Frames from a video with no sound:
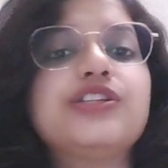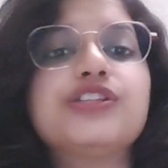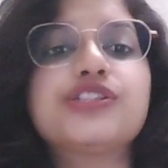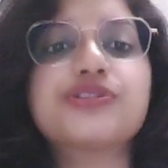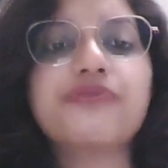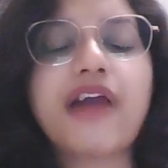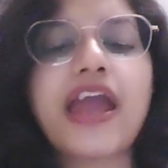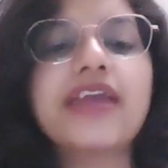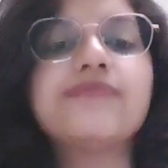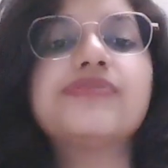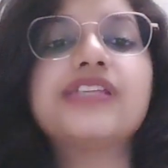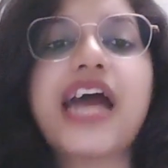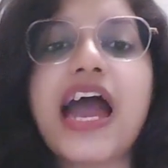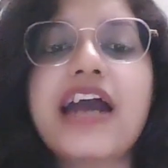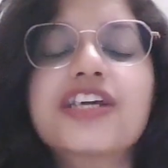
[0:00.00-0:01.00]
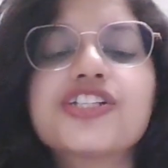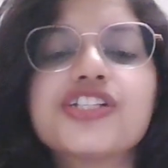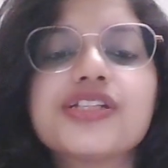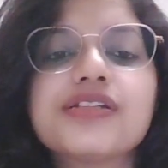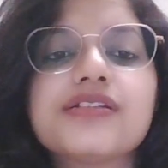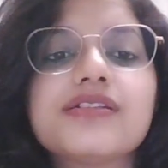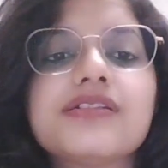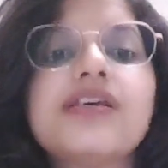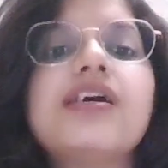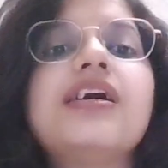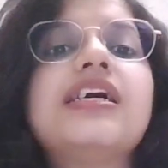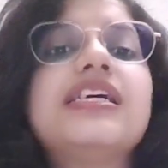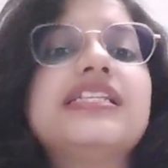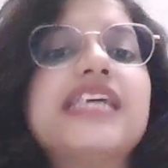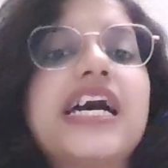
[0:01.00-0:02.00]
describes actions
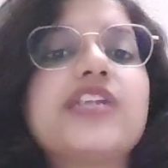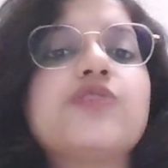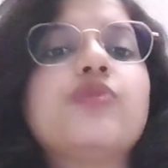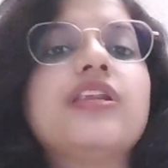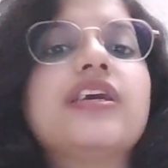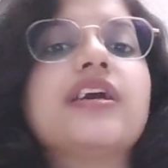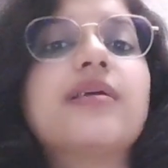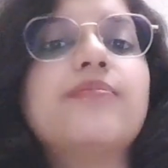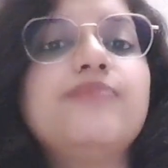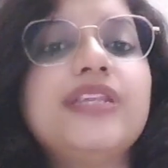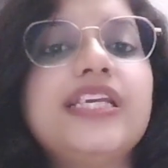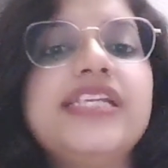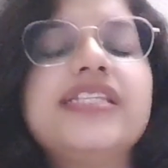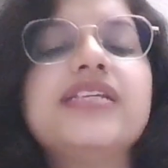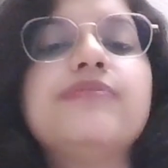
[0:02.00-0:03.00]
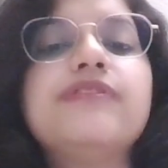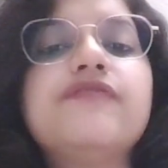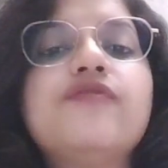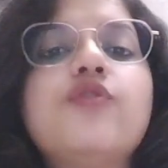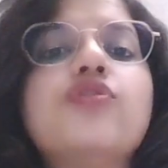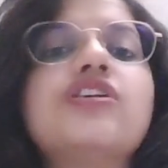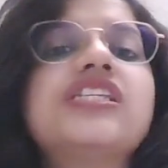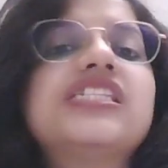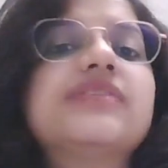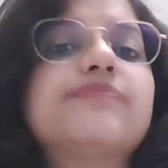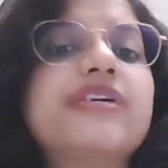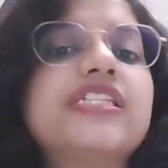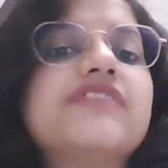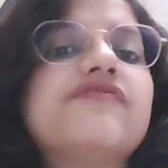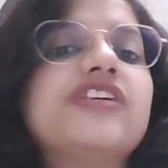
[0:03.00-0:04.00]
that will complete it before a
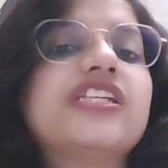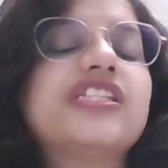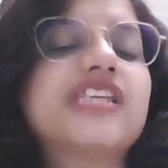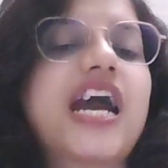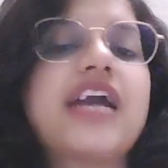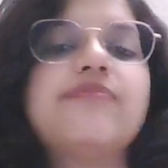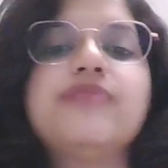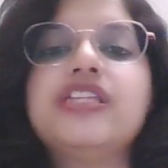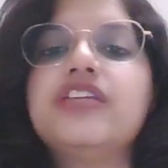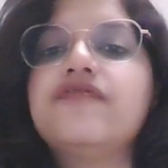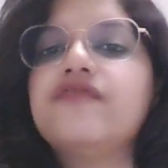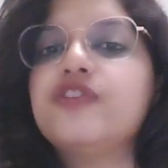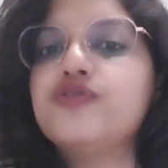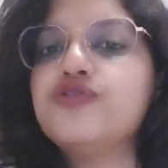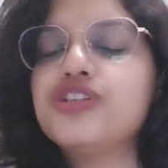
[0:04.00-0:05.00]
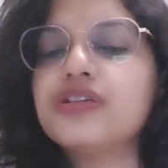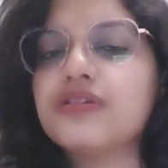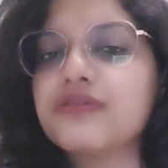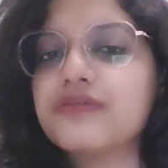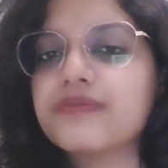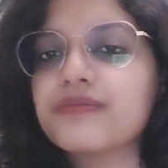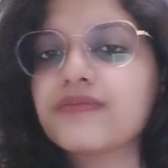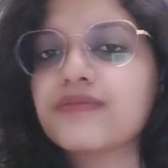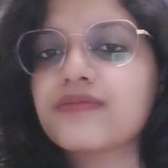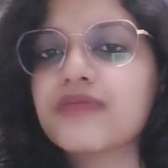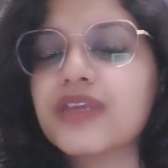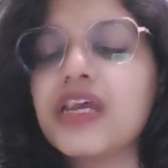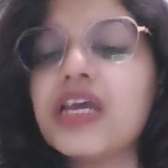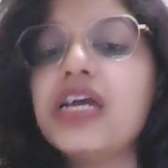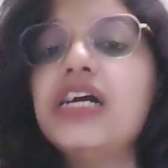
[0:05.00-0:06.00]
specific time in the future.
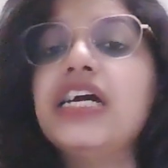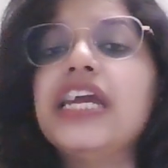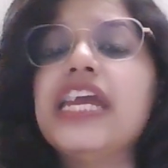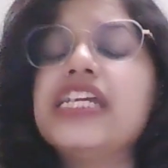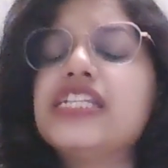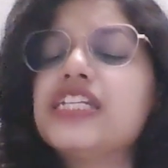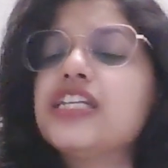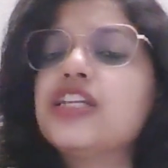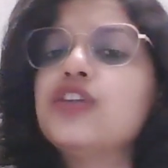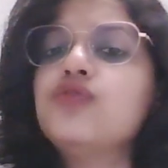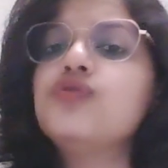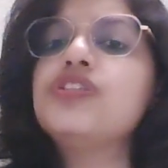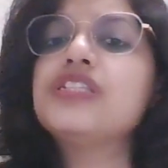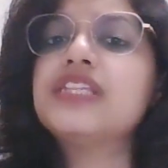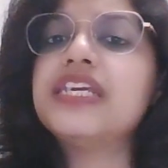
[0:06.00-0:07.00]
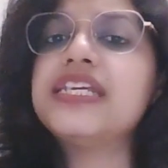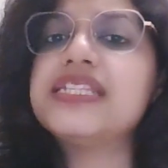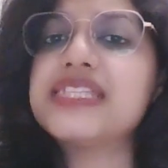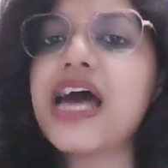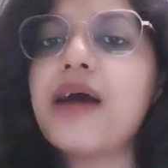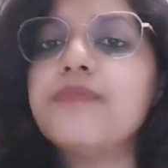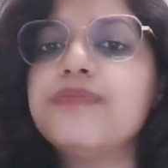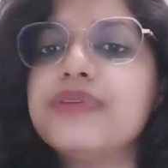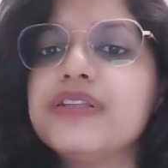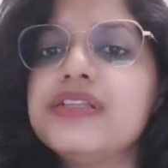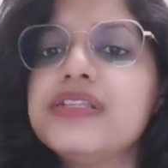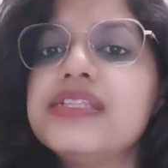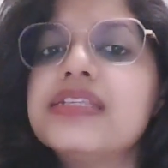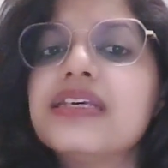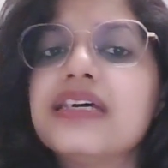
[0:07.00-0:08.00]
It includes the
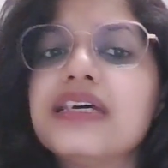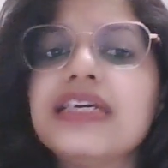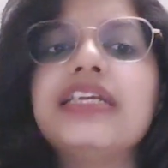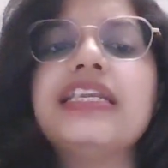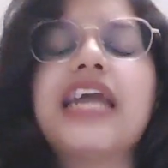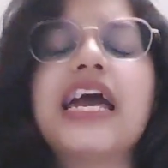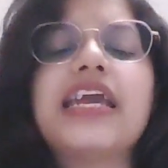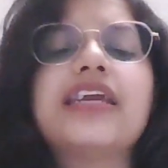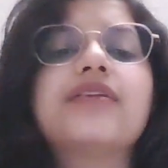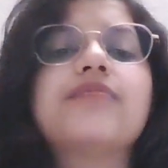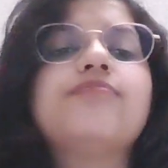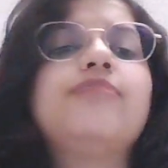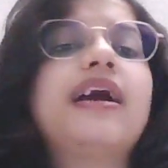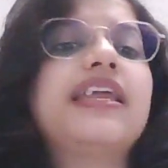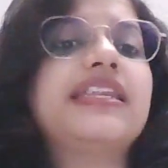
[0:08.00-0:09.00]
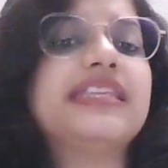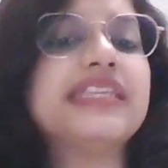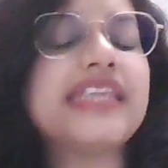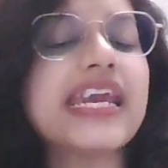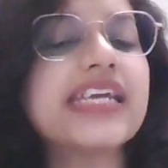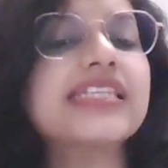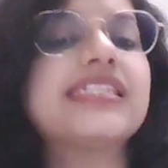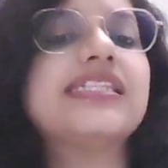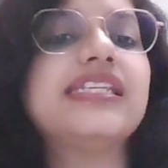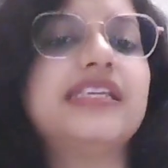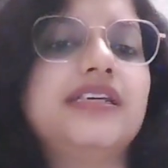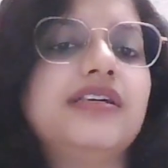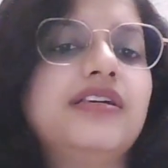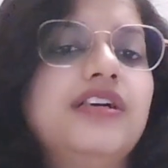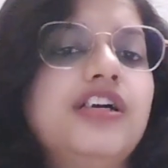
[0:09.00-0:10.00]
examples like by next
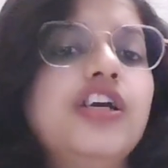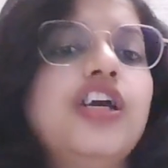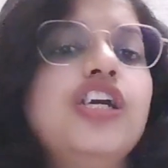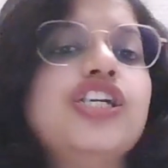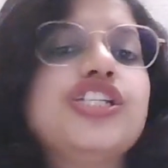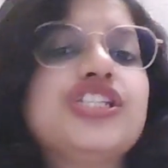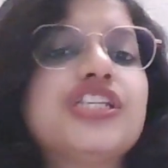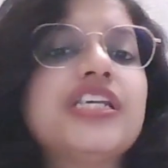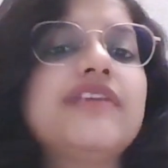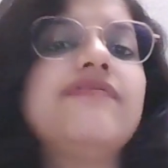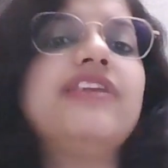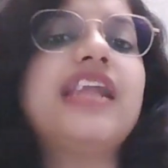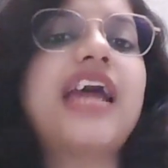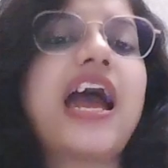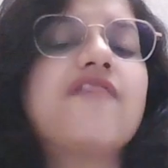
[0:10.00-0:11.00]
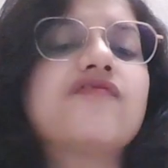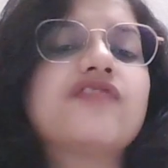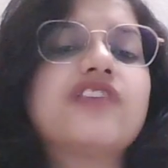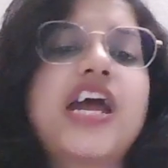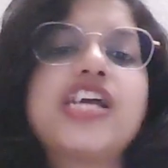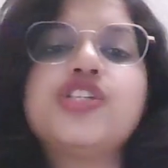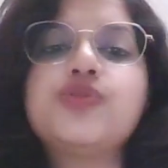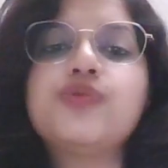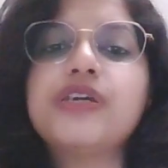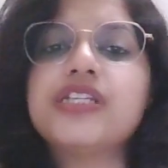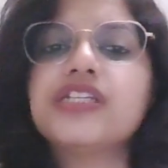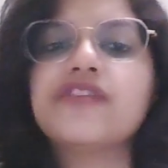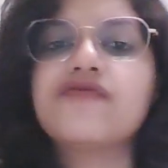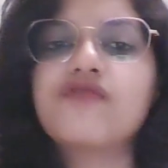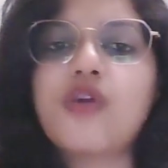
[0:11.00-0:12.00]
year, she will have
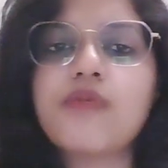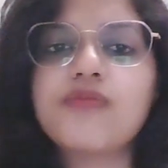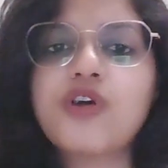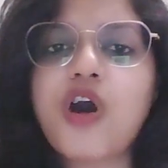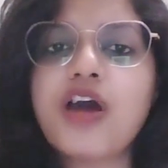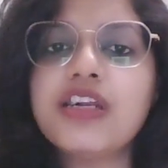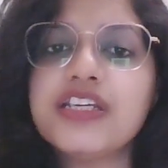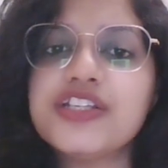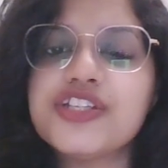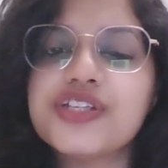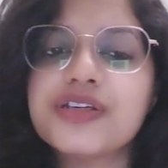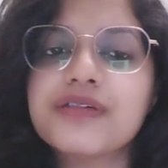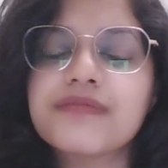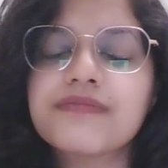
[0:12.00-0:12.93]
graduated from college.